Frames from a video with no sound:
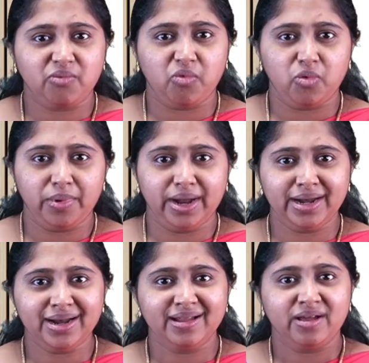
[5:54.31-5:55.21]

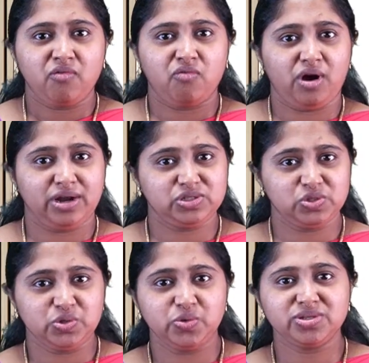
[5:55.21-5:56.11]
woman wants
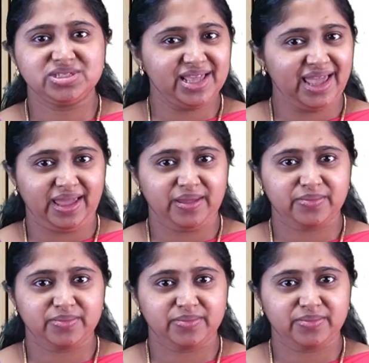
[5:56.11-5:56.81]
to say.